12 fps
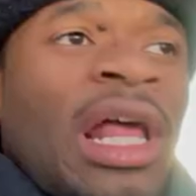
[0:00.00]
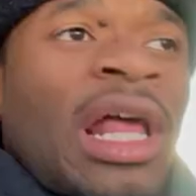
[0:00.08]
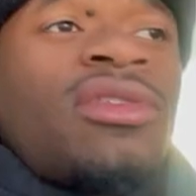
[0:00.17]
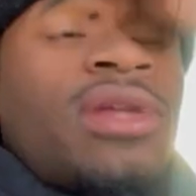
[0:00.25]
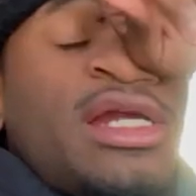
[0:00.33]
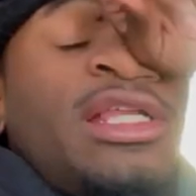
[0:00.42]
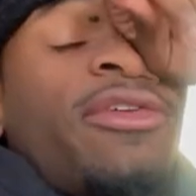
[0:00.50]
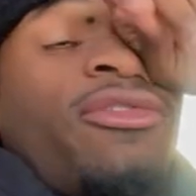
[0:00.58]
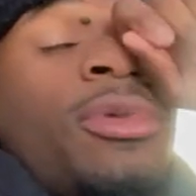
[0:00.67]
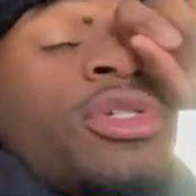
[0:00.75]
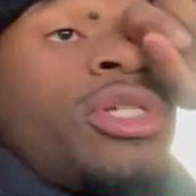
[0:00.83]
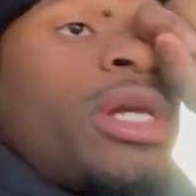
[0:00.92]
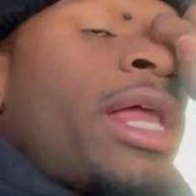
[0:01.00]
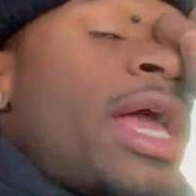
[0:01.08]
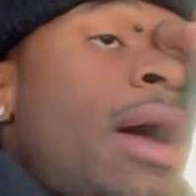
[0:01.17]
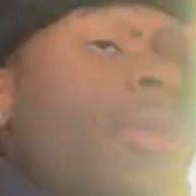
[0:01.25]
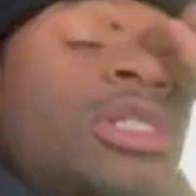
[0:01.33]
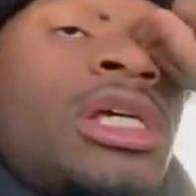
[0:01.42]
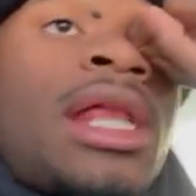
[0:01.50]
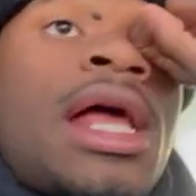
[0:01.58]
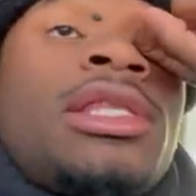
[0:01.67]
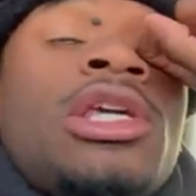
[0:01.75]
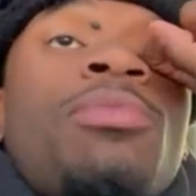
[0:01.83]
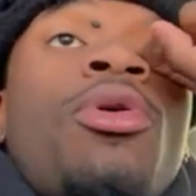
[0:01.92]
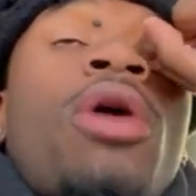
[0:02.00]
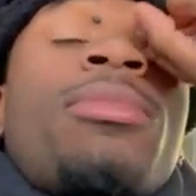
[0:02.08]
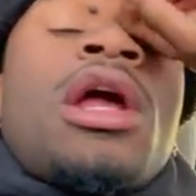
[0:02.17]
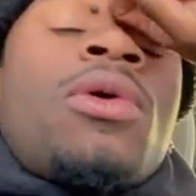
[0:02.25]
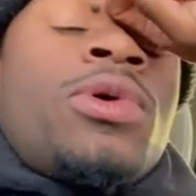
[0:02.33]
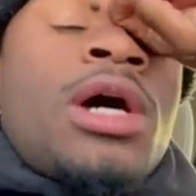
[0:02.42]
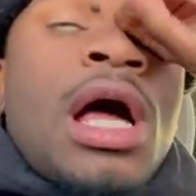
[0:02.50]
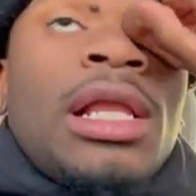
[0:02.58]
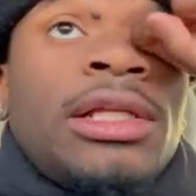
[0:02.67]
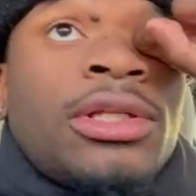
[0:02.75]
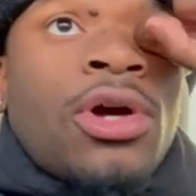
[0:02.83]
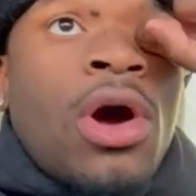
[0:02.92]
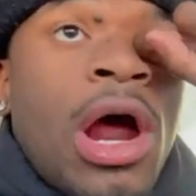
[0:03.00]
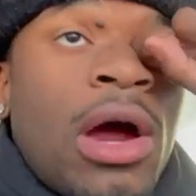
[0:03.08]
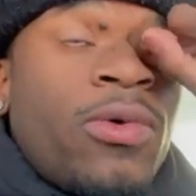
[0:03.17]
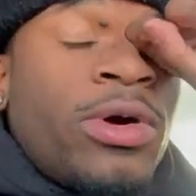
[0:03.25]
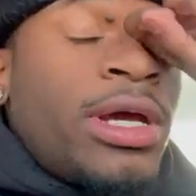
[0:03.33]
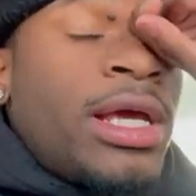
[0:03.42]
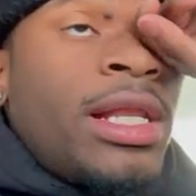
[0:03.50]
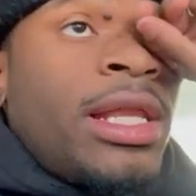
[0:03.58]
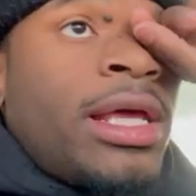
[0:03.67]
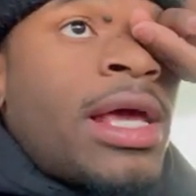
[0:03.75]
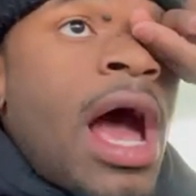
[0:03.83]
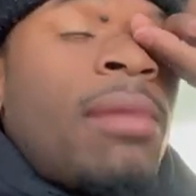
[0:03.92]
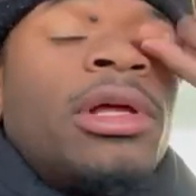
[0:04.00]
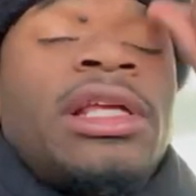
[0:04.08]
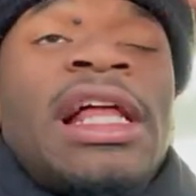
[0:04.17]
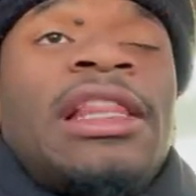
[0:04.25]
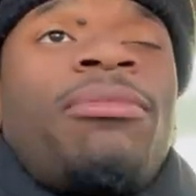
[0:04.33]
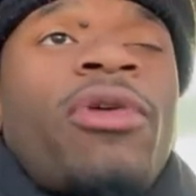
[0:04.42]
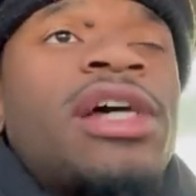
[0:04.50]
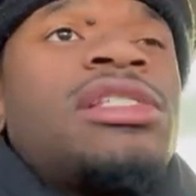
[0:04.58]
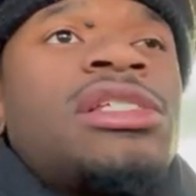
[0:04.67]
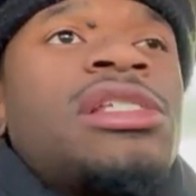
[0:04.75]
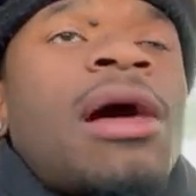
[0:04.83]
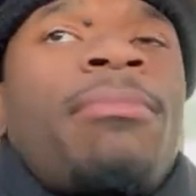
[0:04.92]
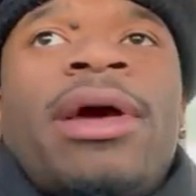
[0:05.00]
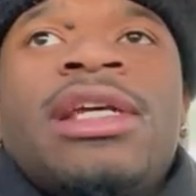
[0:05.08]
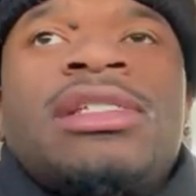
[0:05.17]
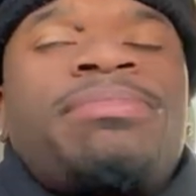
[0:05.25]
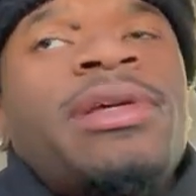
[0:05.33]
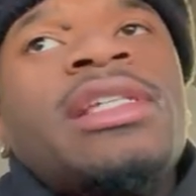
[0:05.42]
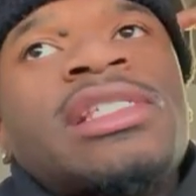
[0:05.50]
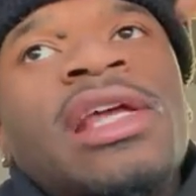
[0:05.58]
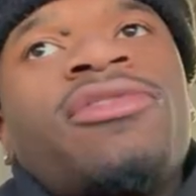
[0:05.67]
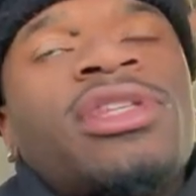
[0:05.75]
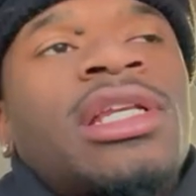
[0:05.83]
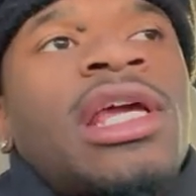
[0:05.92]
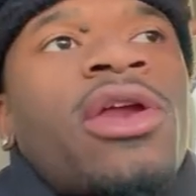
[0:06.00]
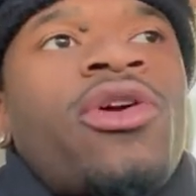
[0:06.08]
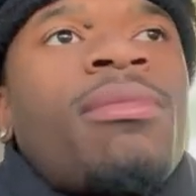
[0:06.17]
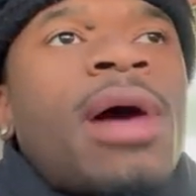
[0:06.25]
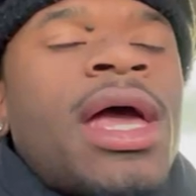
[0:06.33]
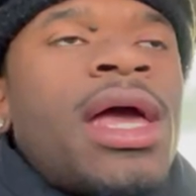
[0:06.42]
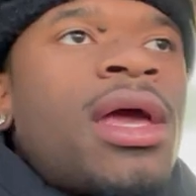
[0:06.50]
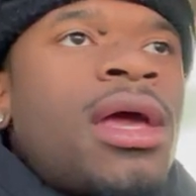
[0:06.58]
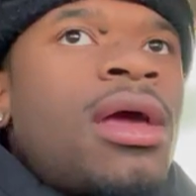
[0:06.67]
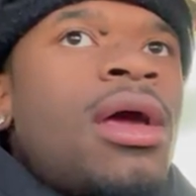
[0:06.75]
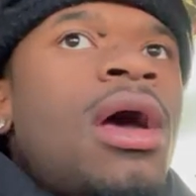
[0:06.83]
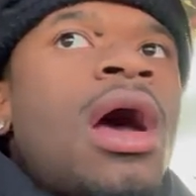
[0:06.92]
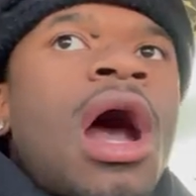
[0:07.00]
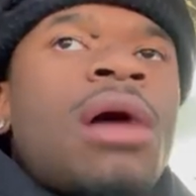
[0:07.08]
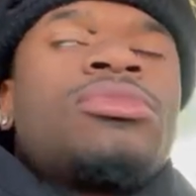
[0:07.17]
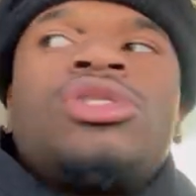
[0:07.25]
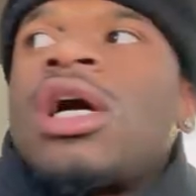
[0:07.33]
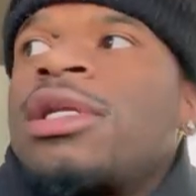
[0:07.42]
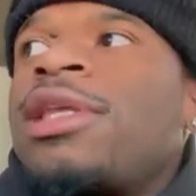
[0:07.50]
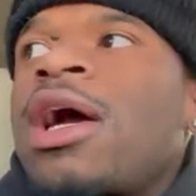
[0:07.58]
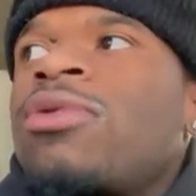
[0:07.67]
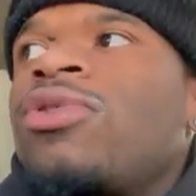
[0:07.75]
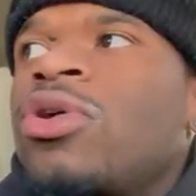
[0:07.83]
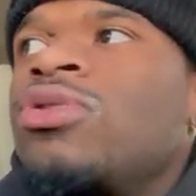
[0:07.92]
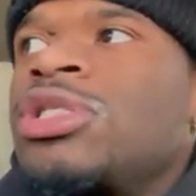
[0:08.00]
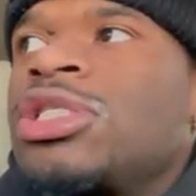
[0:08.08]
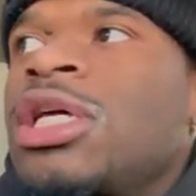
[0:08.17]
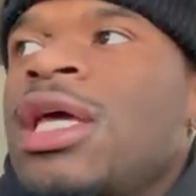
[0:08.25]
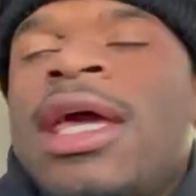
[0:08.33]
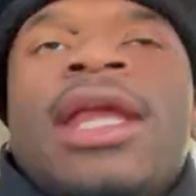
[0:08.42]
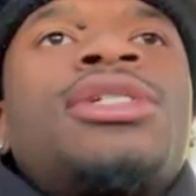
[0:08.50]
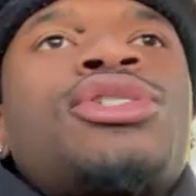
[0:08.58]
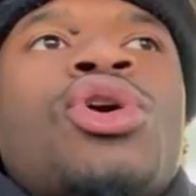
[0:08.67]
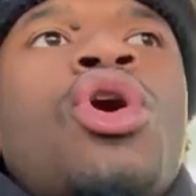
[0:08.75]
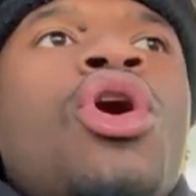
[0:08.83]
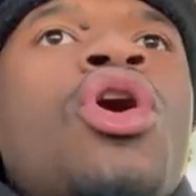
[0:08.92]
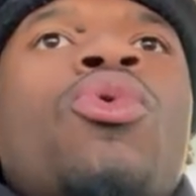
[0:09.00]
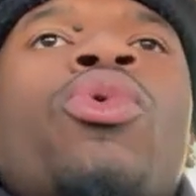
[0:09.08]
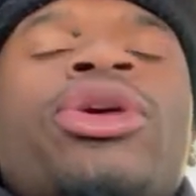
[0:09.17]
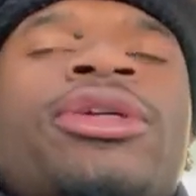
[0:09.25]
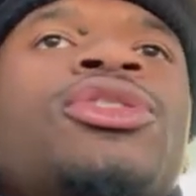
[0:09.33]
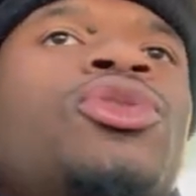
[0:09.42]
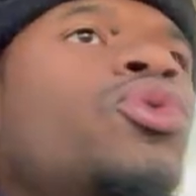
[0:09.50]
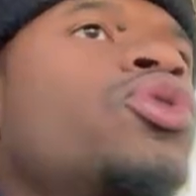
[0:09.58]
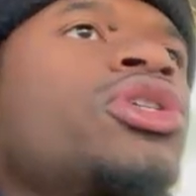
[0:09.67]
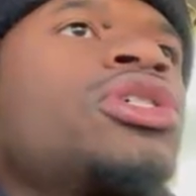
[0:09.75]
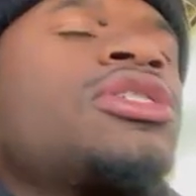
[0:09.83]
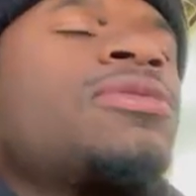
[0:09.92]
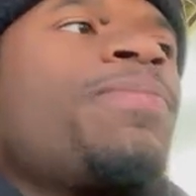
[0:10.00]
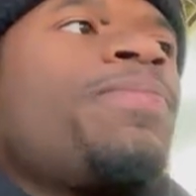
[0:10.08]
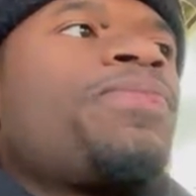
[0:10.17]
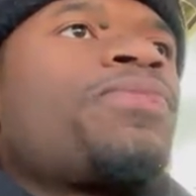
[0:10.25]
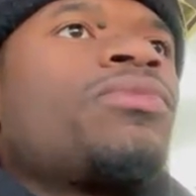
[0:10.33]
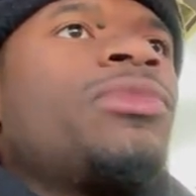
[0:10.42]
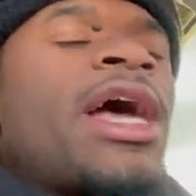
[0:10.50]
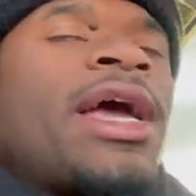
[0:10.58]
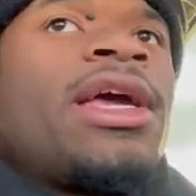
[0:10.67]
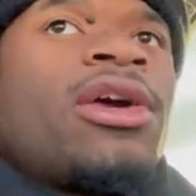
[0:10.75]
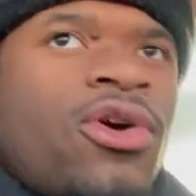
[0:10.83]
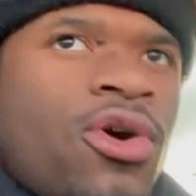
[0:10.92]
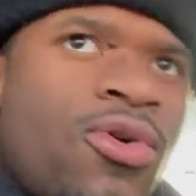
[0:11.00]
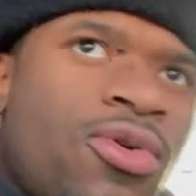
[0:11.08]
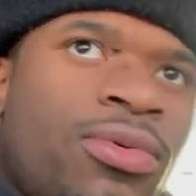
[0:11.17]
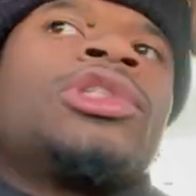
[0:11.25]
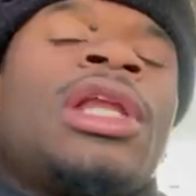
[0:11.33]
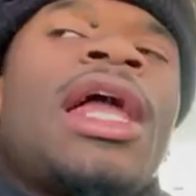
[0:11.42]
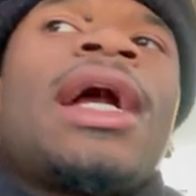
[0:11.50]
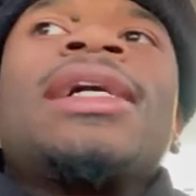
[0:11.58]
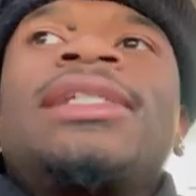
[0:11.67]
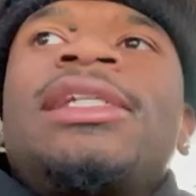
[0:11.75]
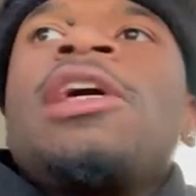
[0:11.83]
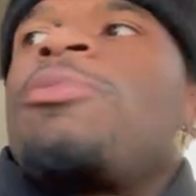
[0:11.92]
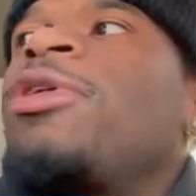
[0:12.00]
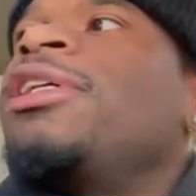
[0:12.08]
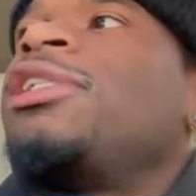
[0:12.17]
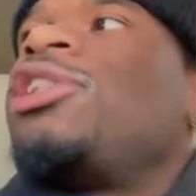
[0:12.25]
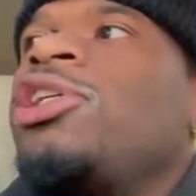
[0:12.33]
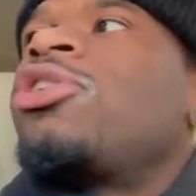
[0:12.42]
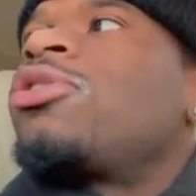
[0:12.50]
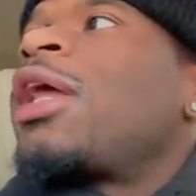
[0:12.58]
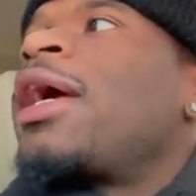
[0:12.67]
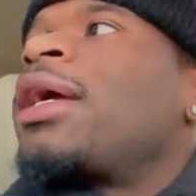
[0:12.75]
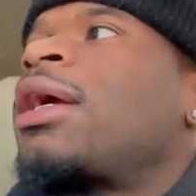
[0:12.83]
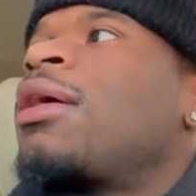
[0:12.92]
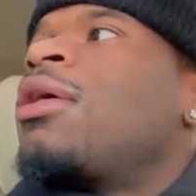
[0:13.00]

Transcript: that's what I did for most of the day. I was looking at the apartment I want, I looked at the car I want, and then I'm looking at the prices. I'm piecing everything together in my head. I'm jotting down notes, and it's all working towards that end goal. Like I said, but this year, like